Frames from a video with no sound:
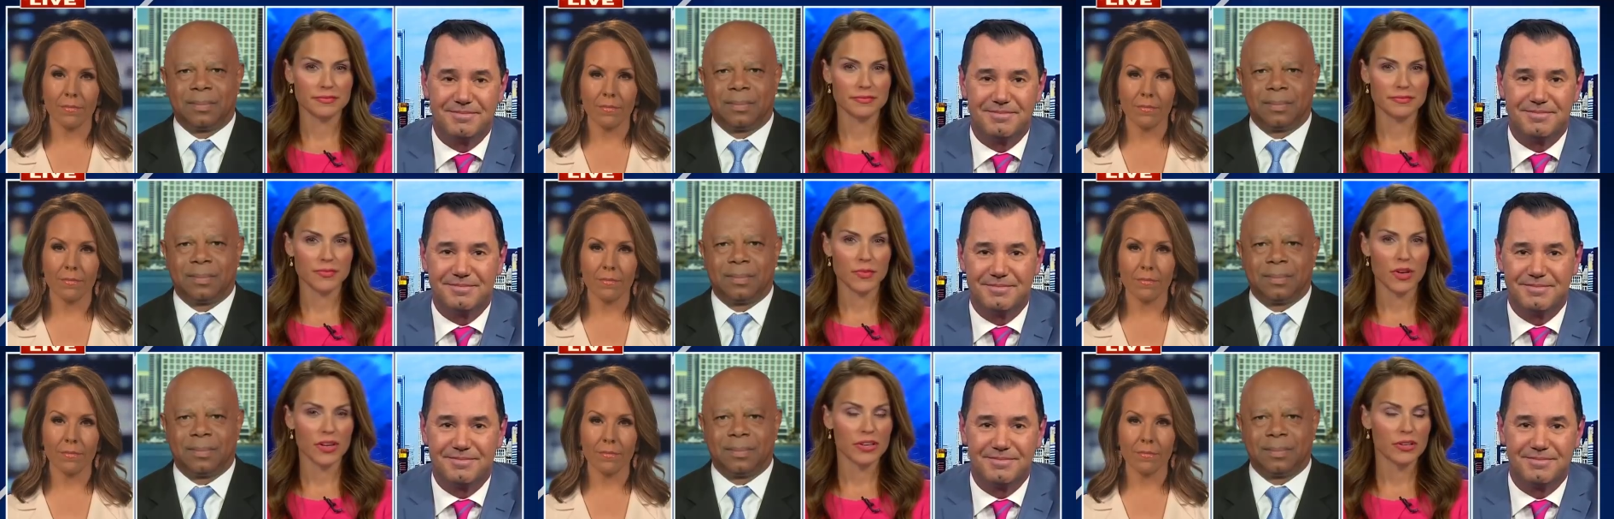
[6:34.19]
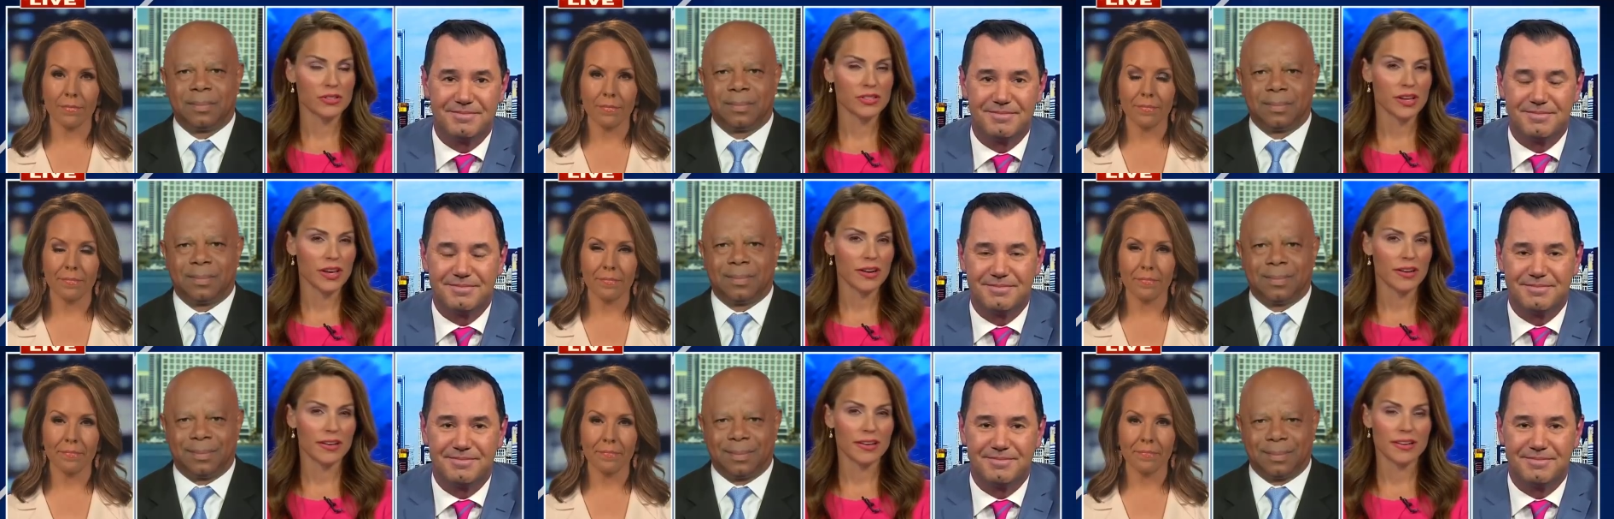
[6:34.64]
Speaker 1: Well, you
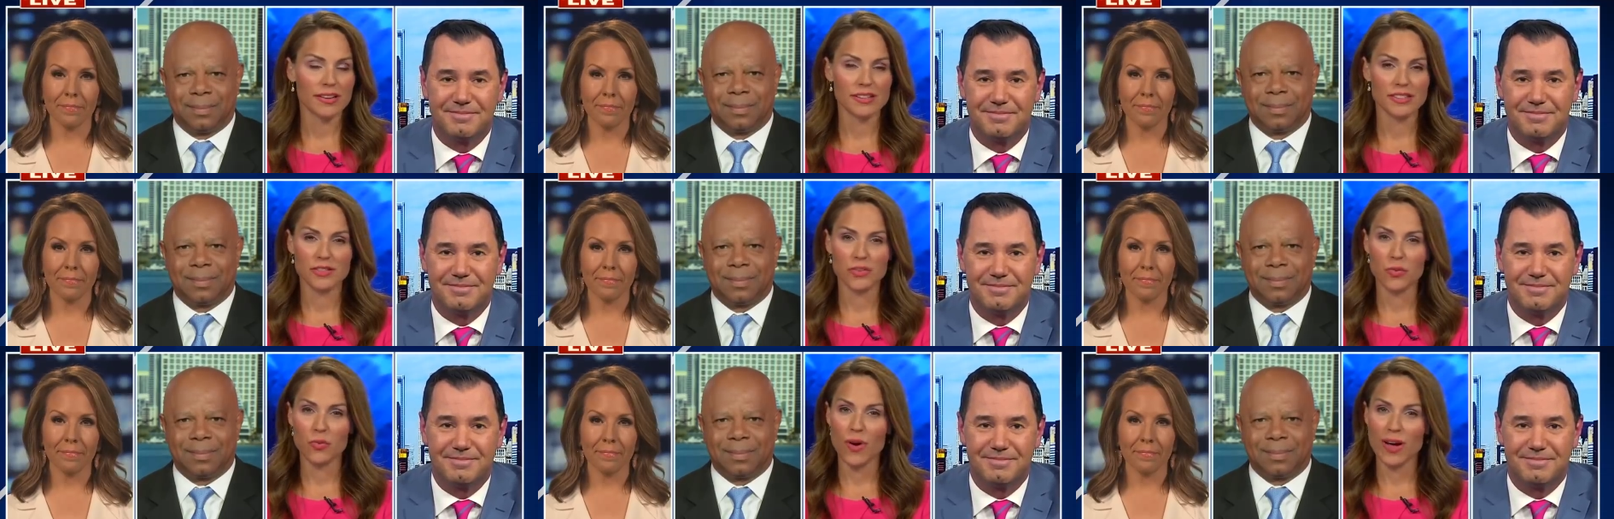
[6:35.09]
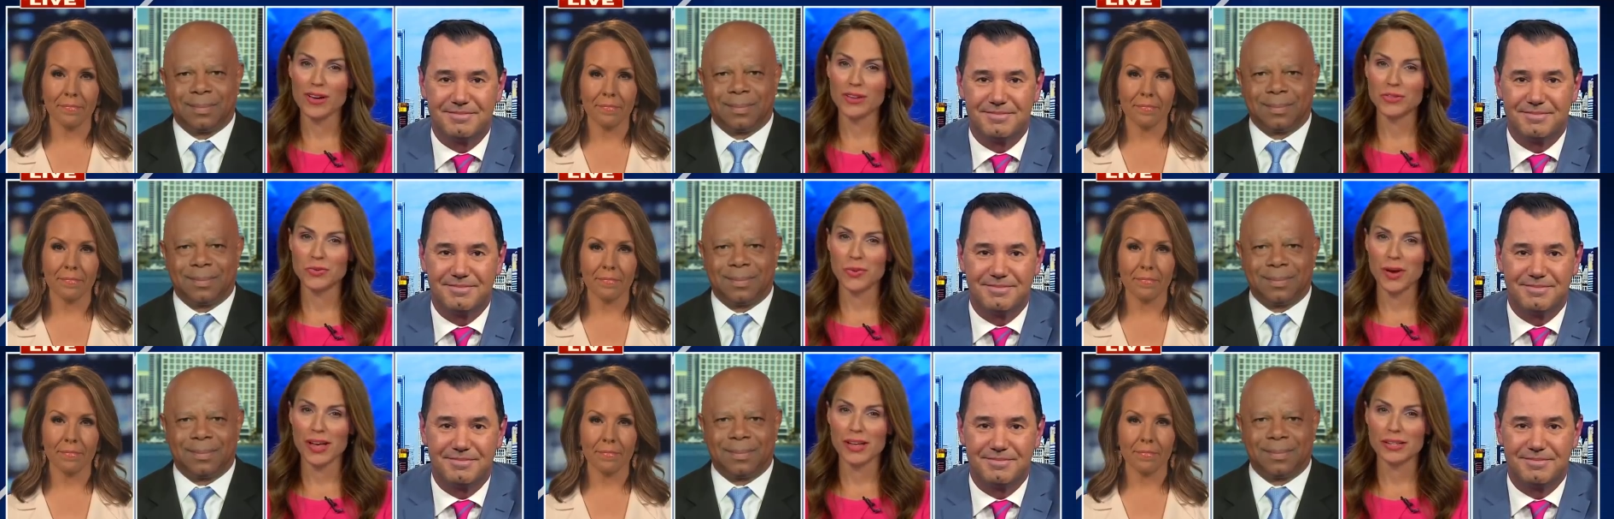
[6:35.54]
said it is the
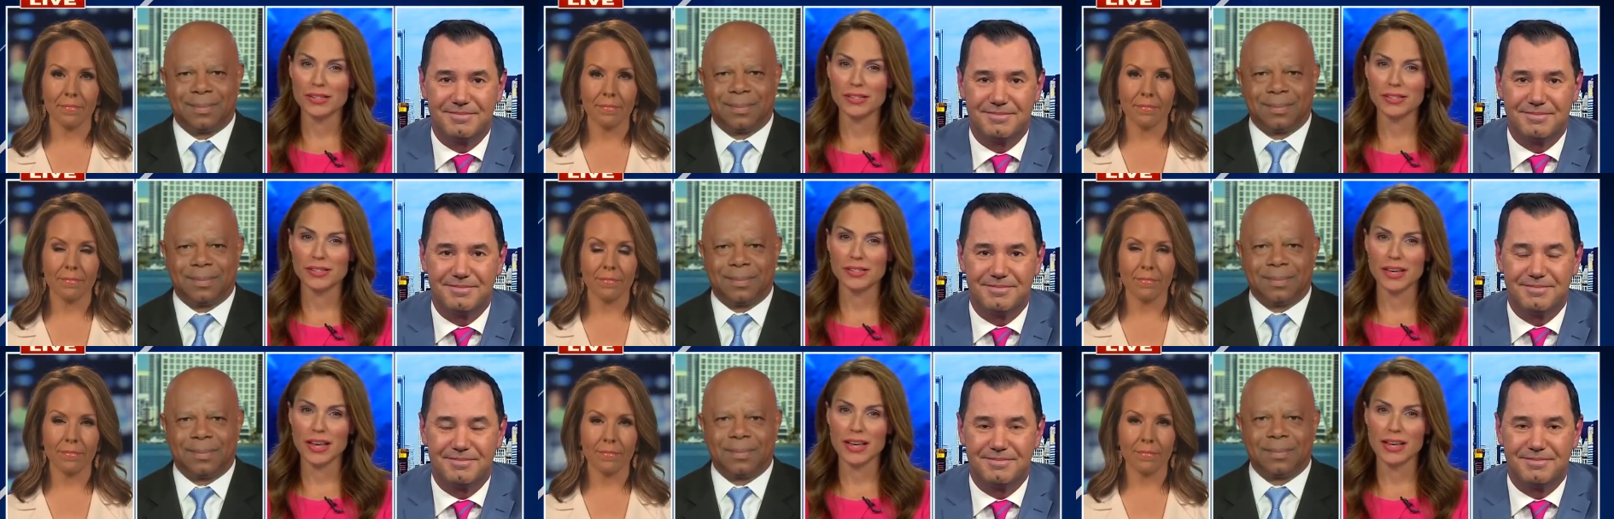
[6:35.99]
Wild West,